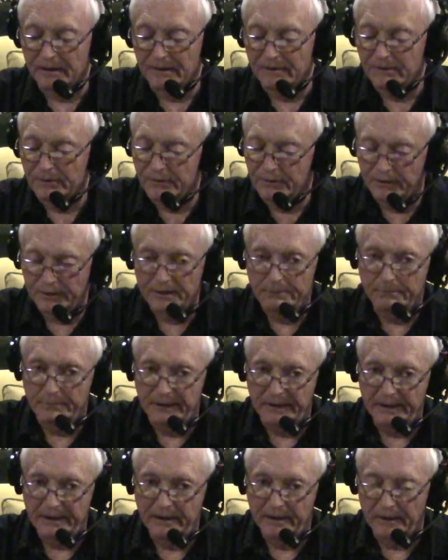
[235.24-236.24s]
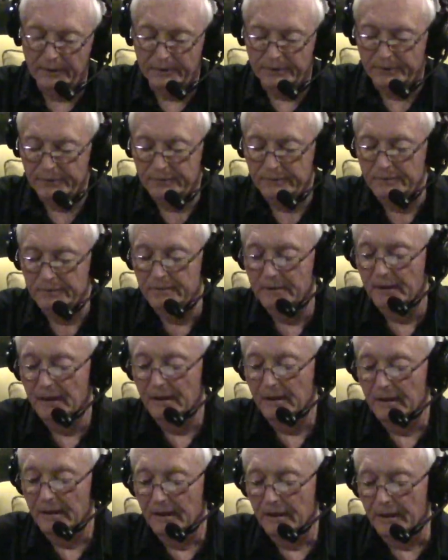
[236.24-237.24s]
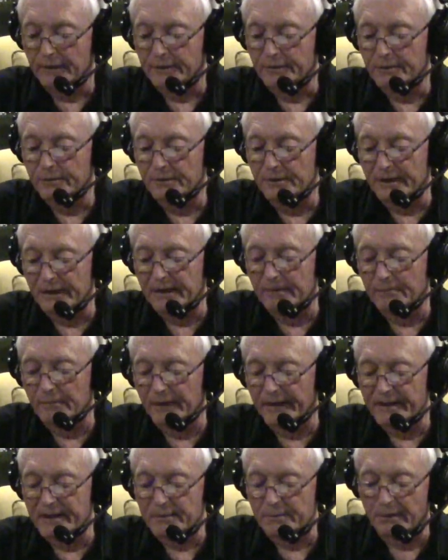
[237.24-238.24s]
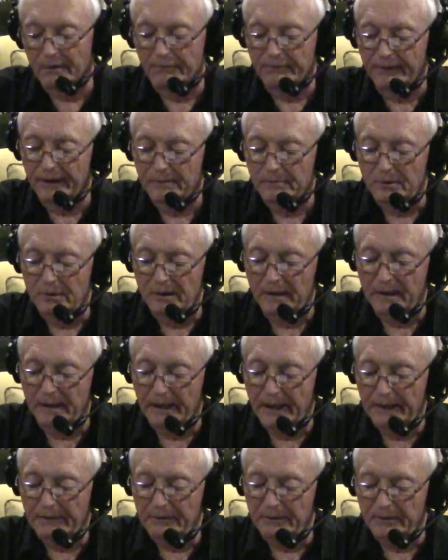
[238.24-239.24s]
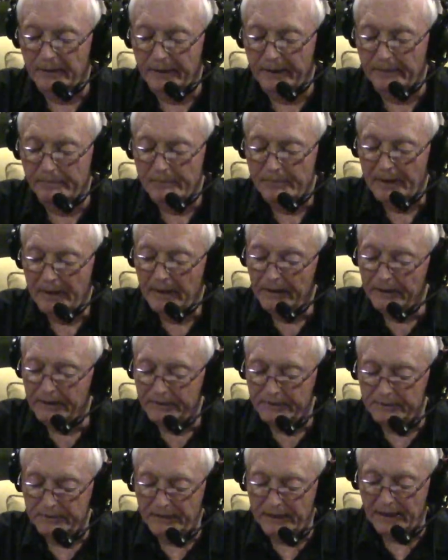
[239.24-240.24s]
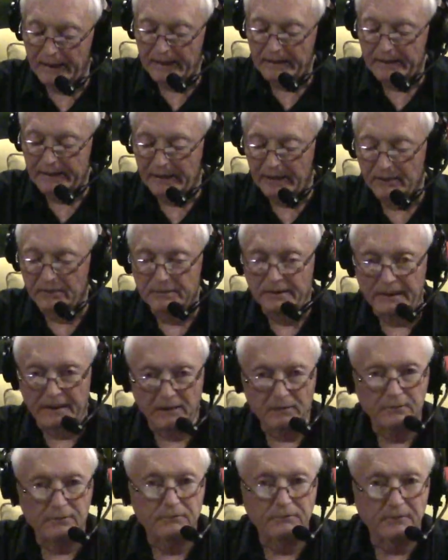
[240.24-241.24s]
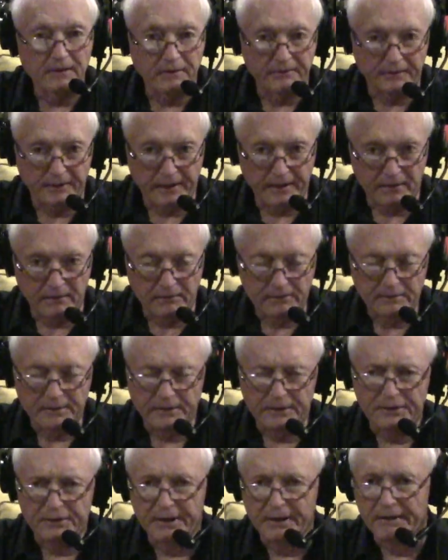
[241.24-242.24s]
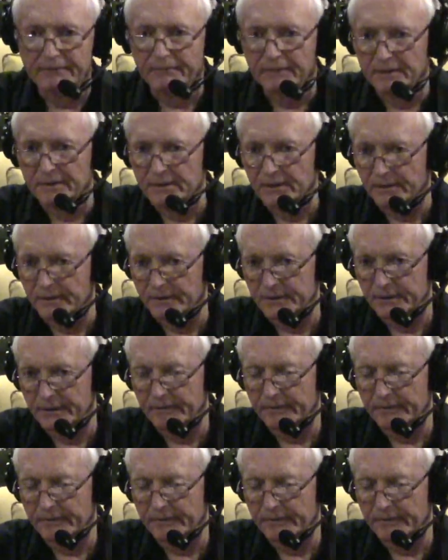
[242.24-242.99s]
could it be a two-team race with Fenimore and Iowa Grant? Do not count out Riverdale. The Chieftains under Jeff